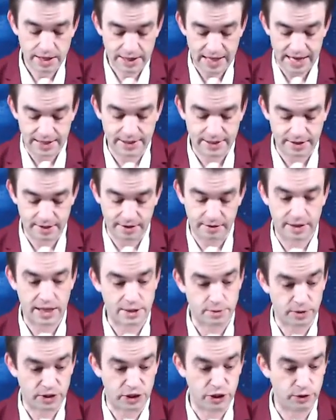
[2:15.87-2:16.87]

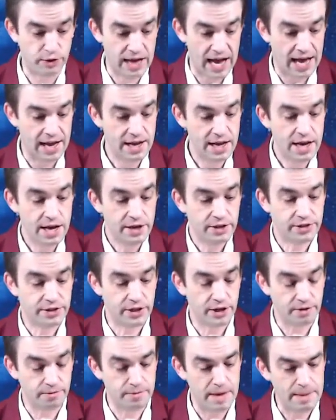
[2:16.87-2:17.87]
That's what you got.
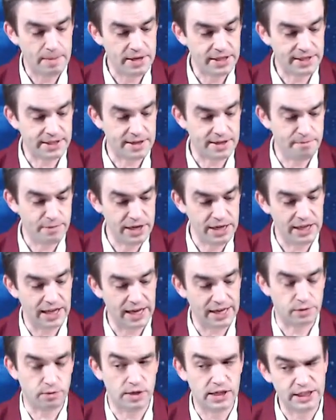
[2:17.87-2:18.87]
So maybe somebody
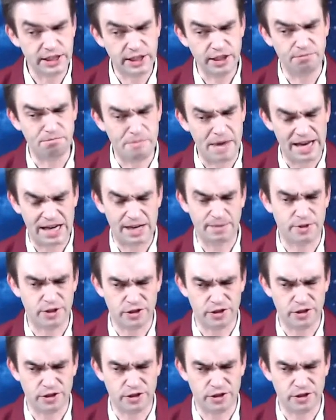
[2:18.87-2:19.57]
likes watching makeup